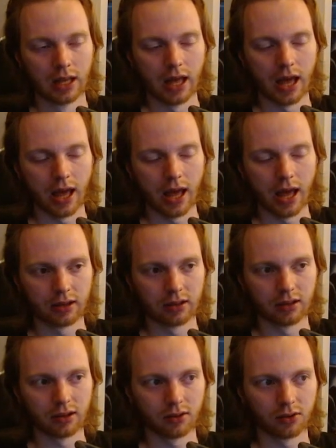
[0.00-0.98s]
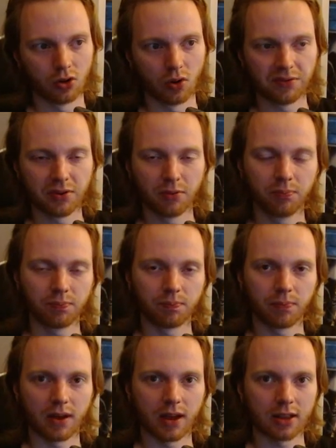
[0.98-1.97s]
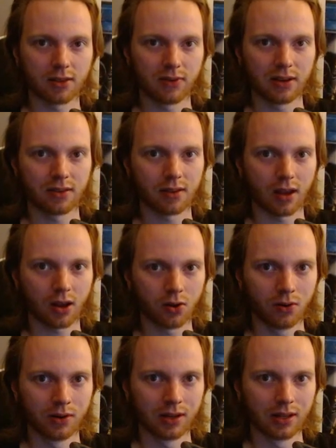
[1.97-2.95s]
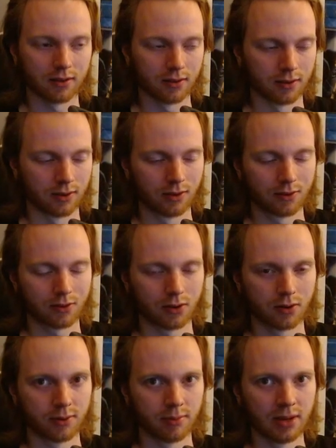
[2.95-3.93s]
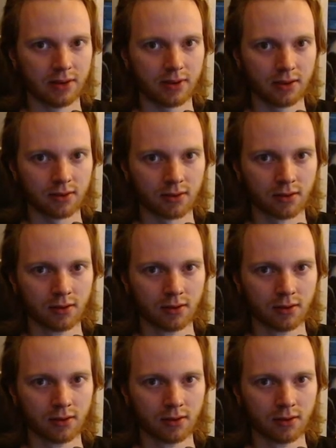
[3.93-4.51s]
And, you know, if you activate Cyclone at the start of your May phase,